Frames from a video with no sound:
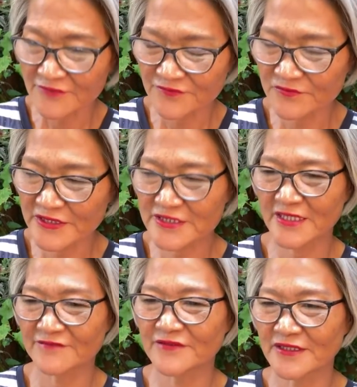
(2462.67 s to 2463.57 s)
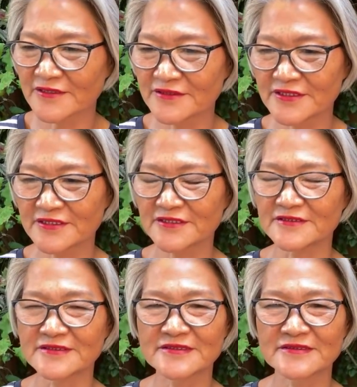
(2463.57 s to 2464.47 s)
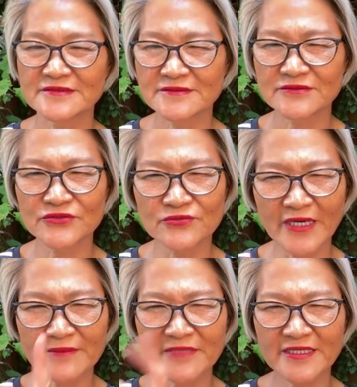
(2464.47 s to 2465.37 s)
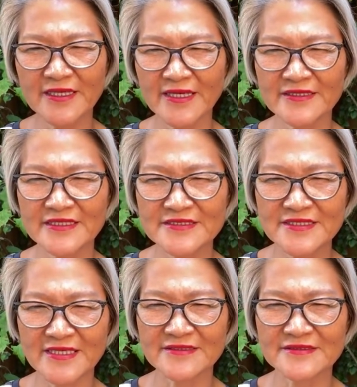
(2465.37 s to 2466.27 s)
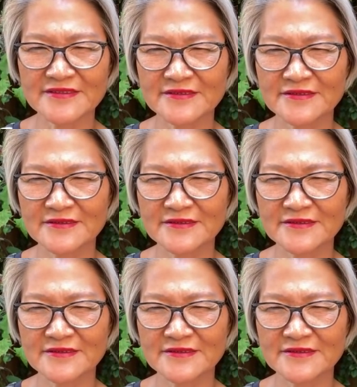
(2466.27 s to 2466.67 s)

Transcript: of whichever condition. Do I make any sense?